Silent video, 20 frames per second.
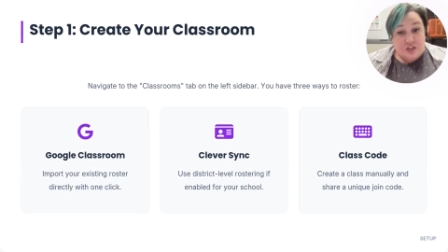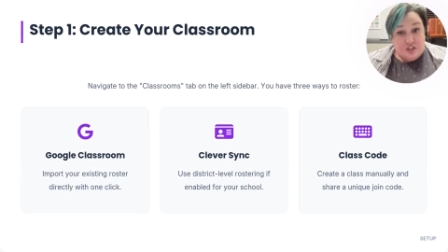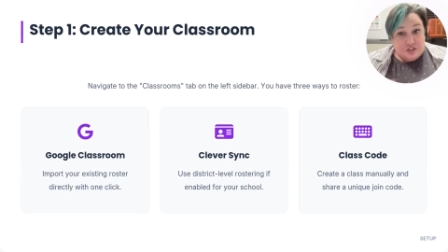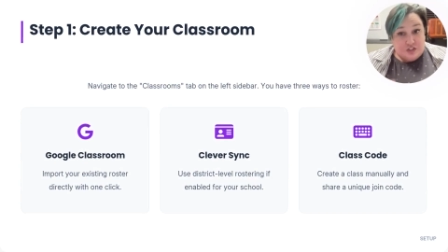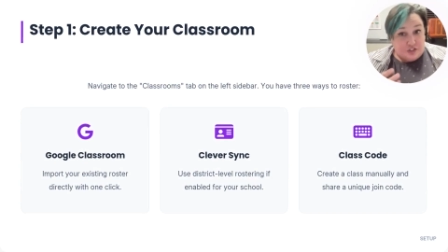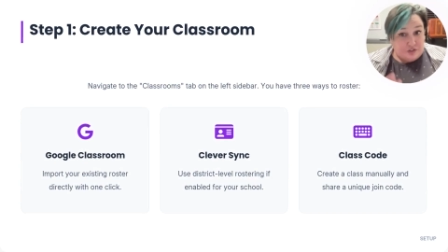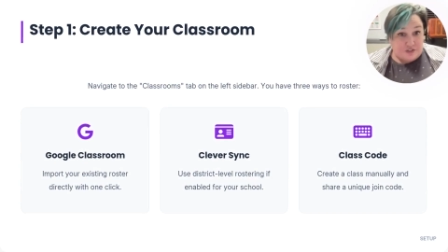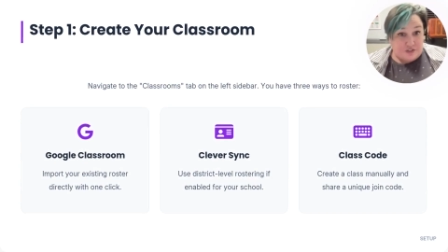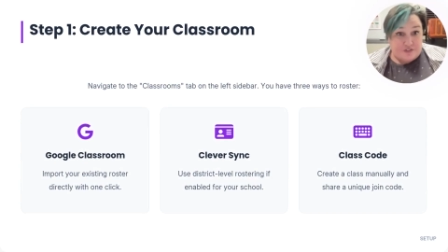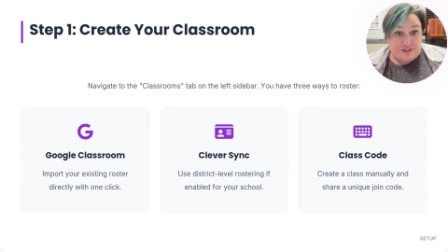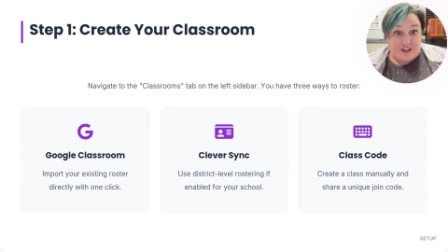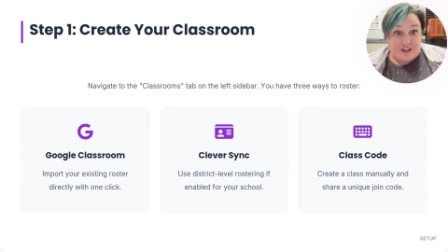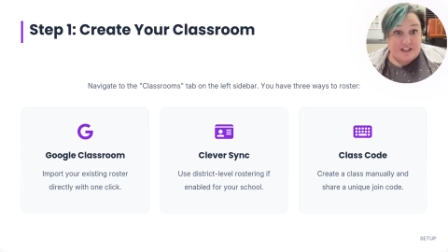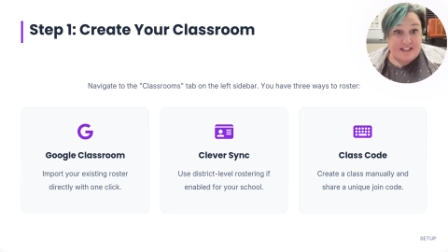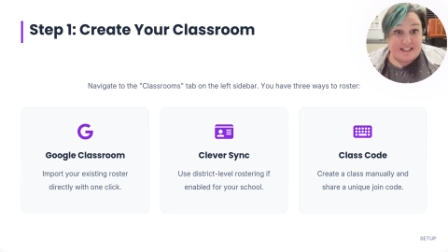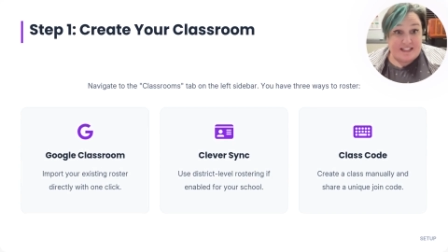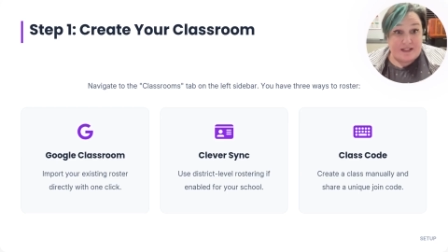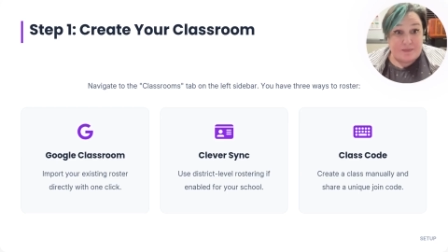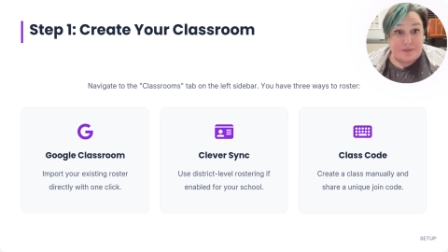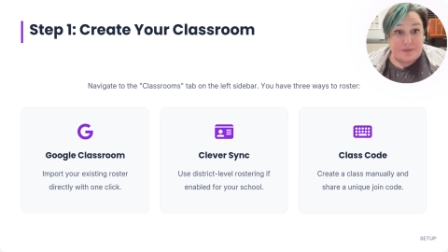So it's fairly
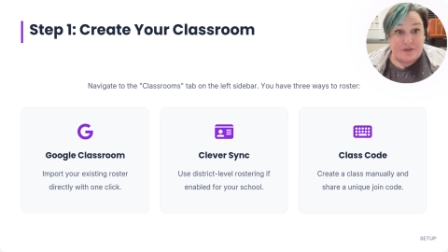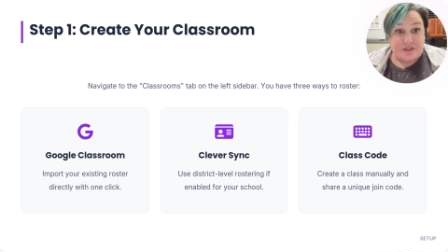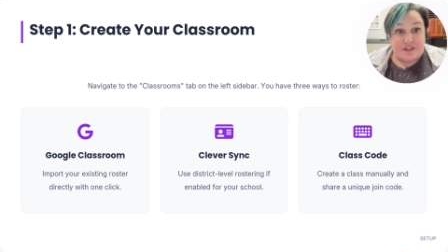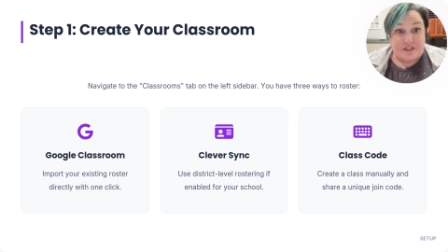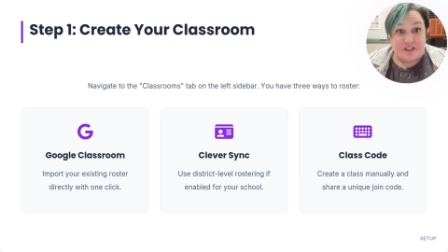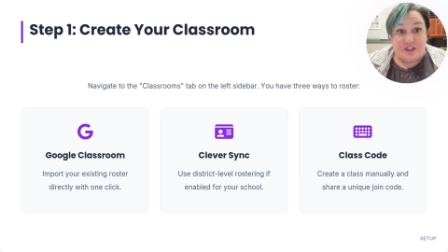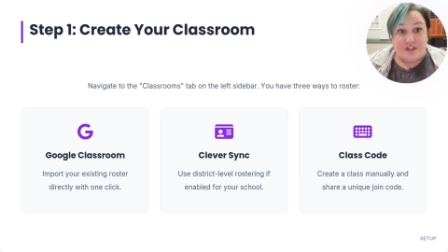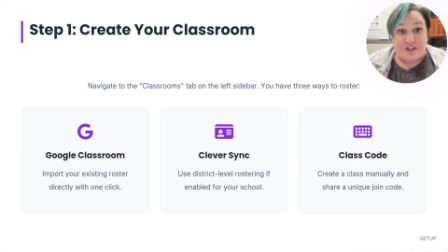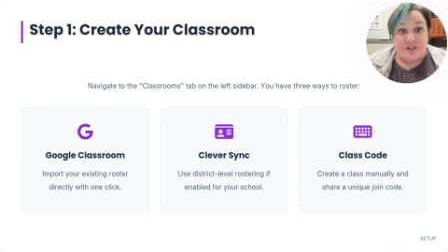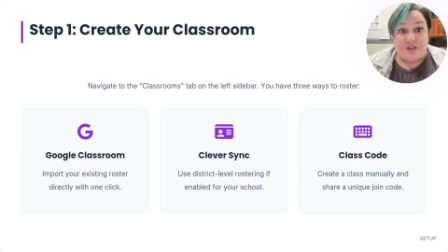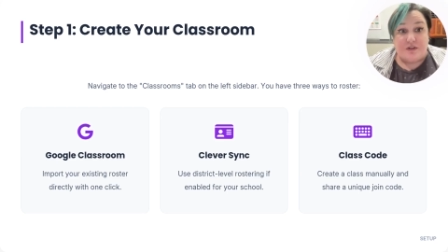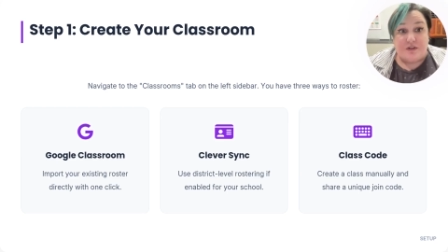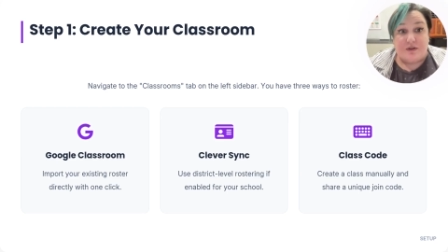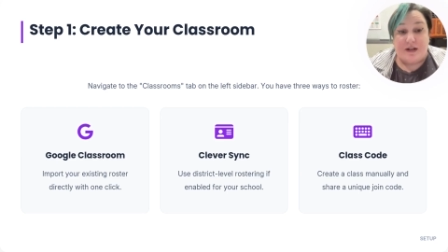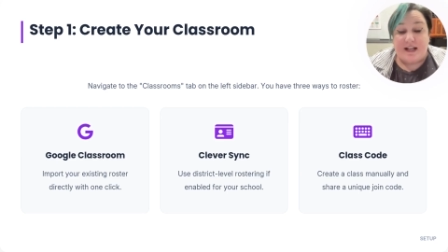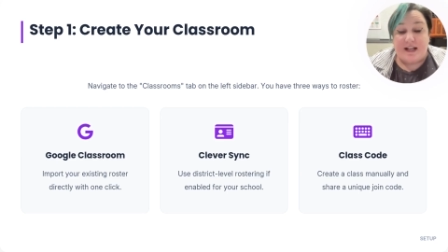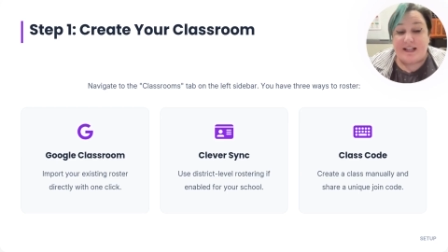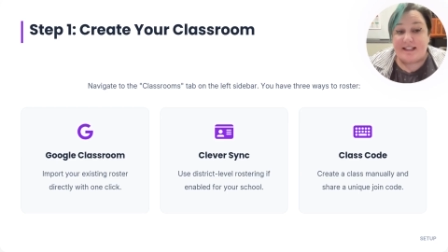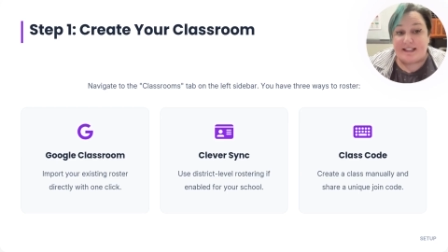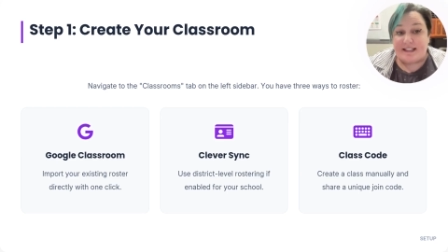simple to
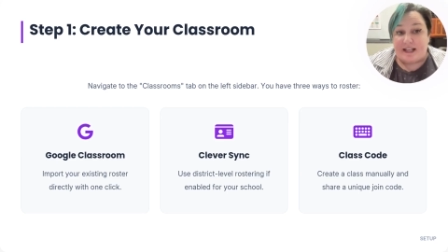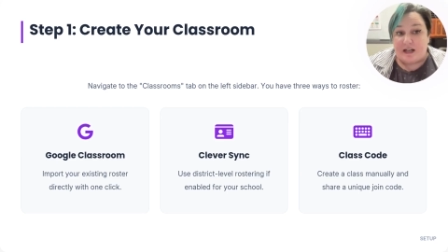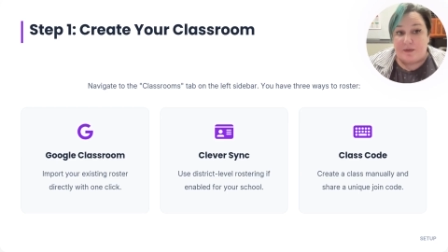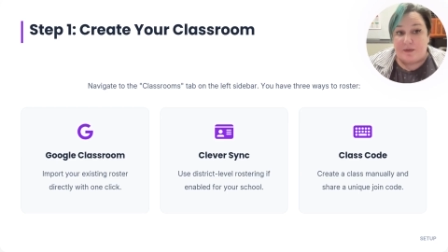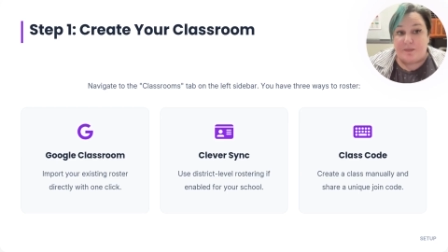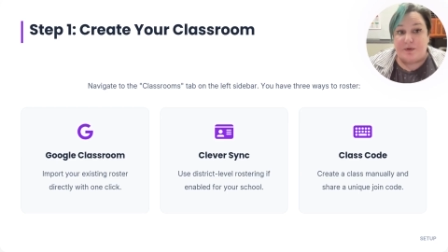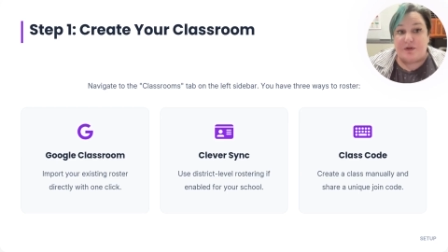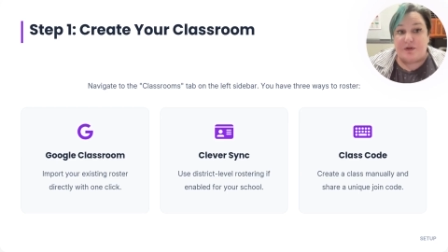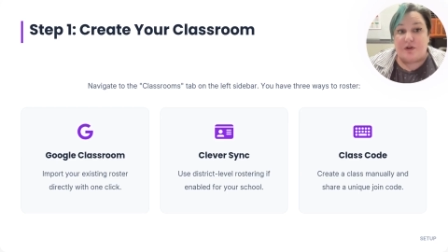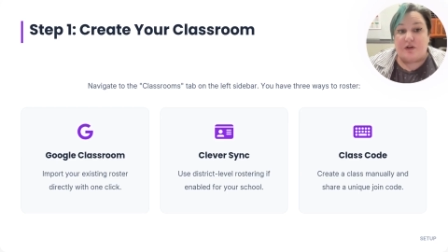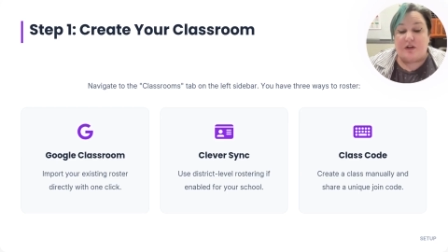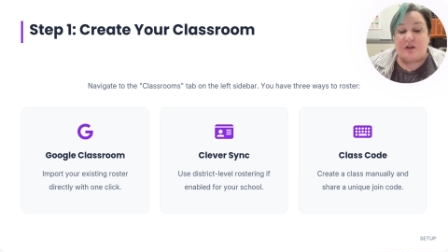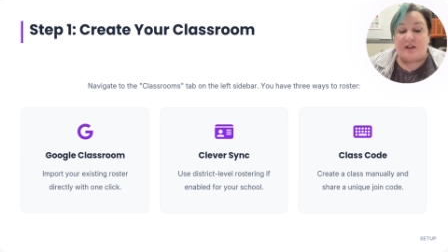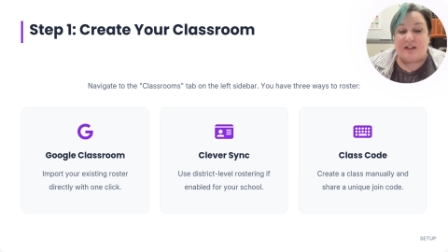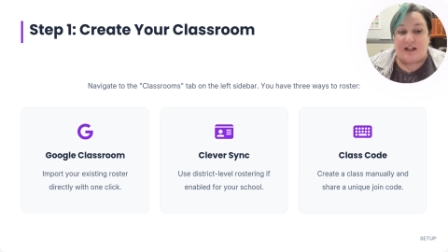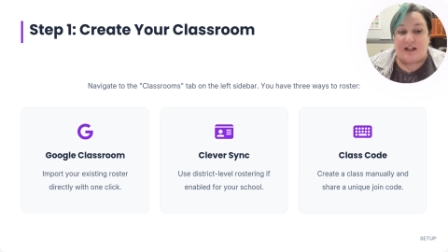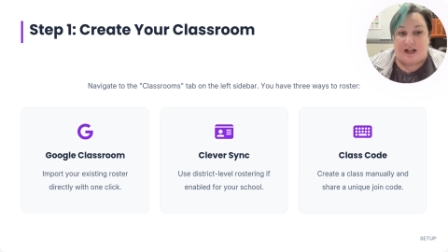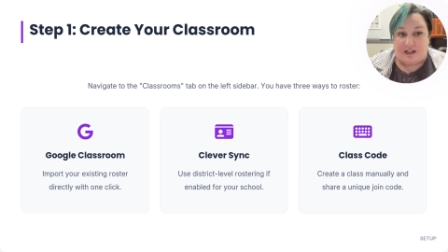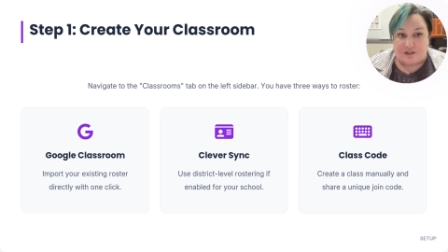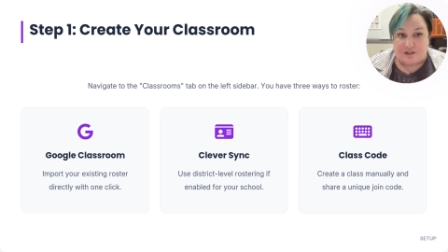set up your
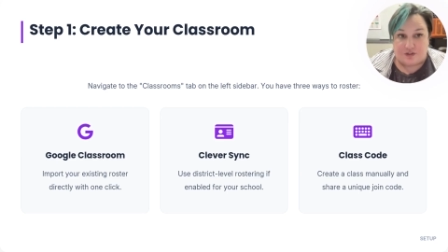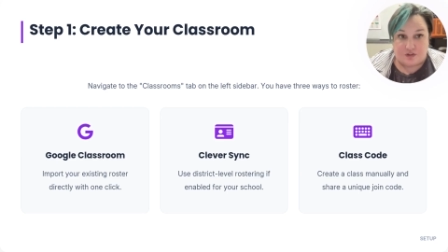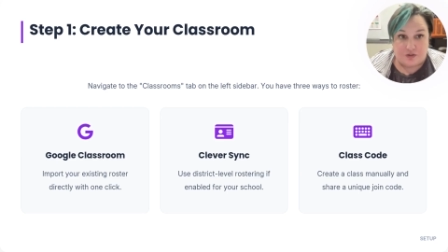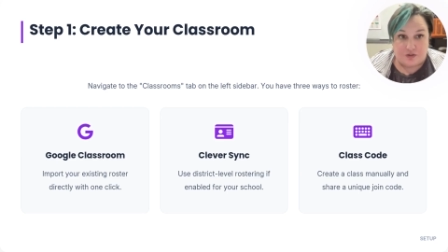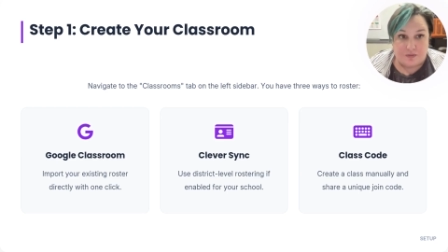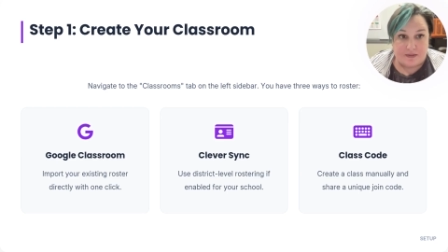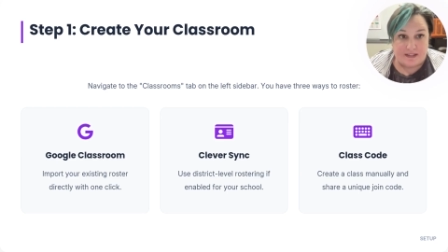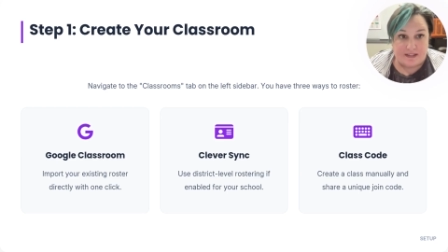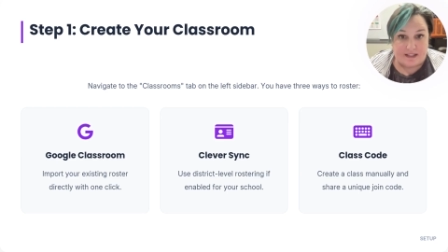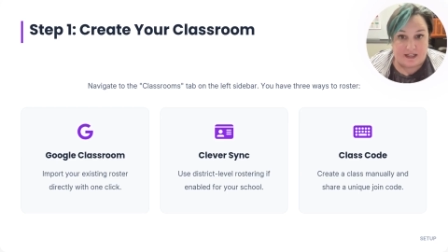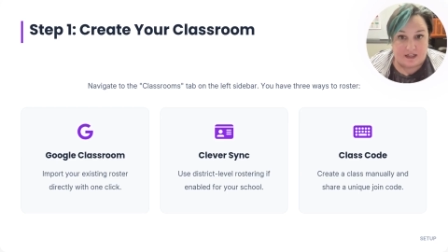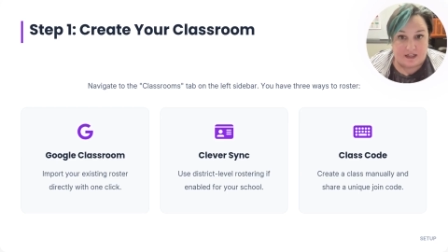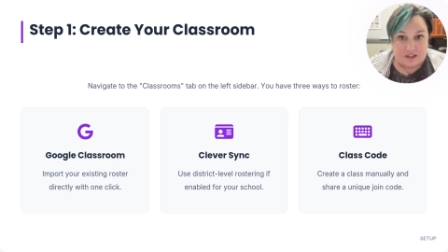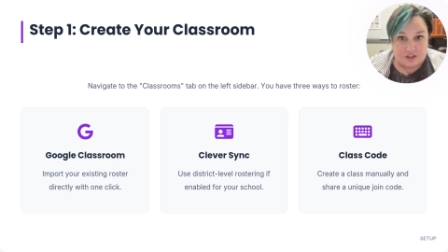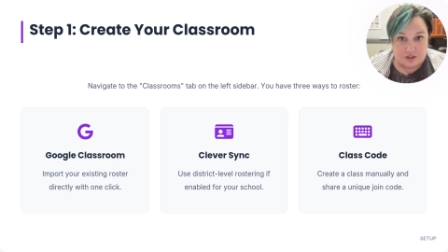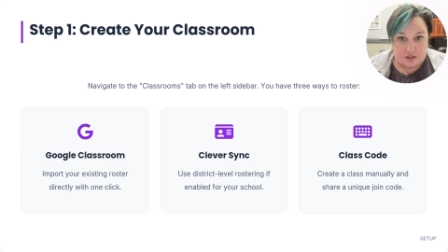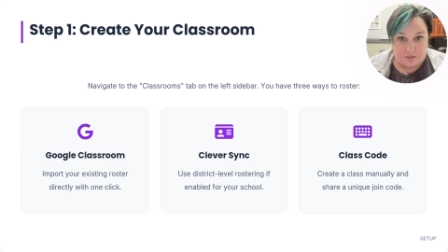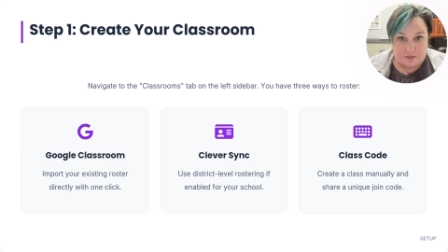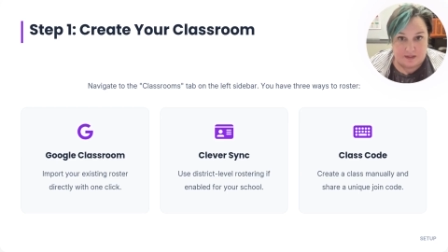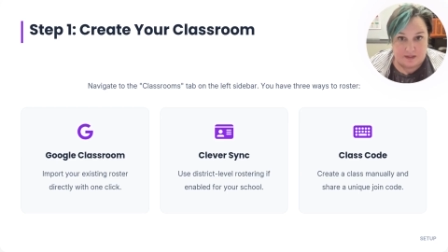classroom inside
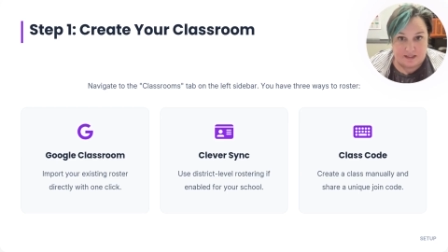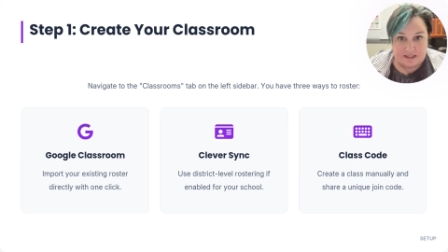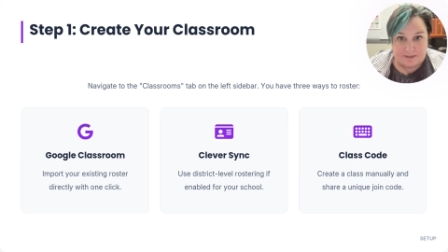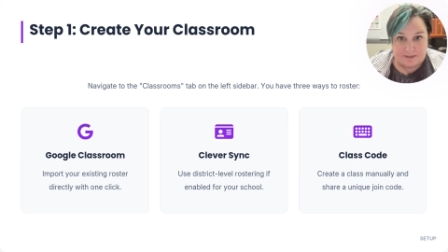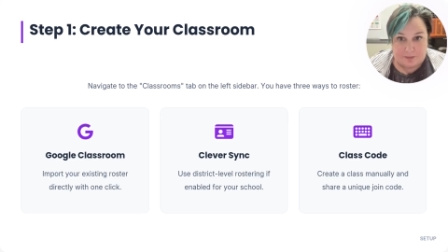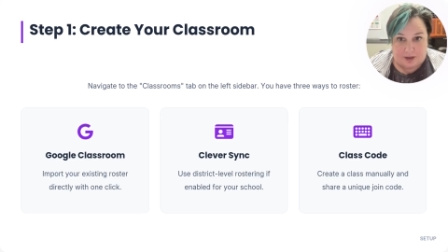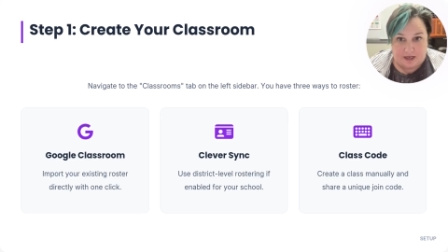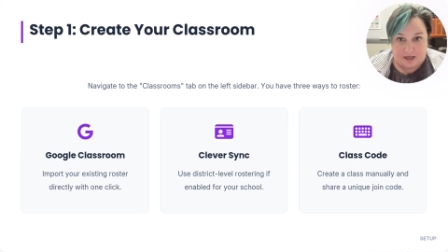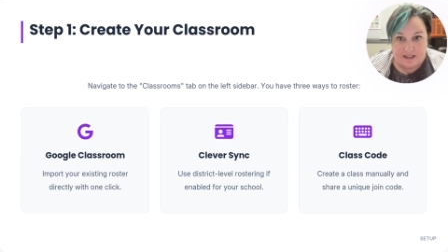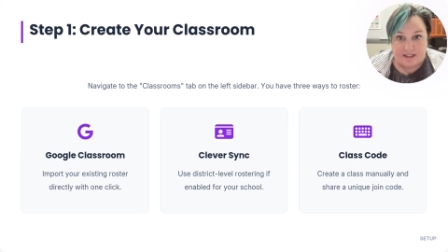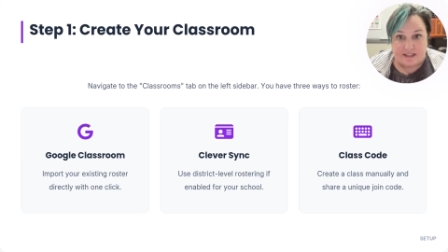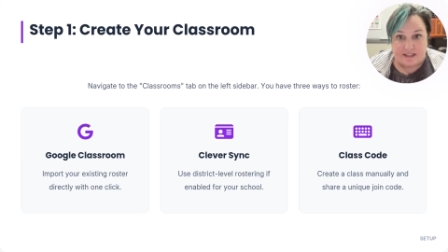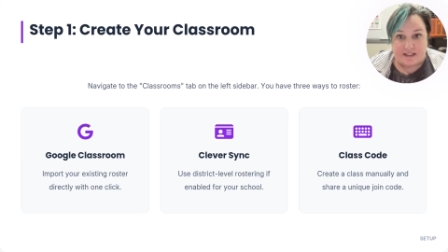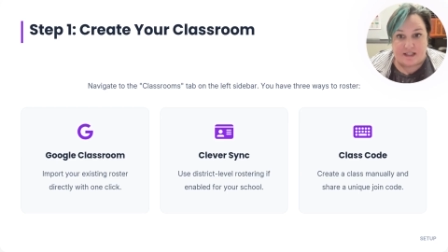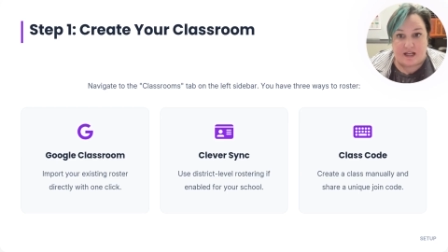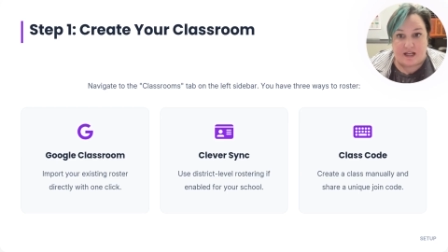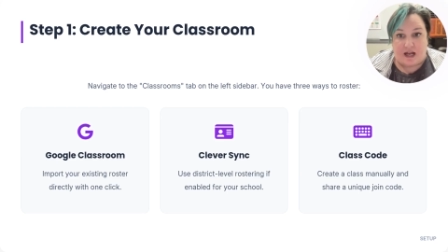Adobe Express.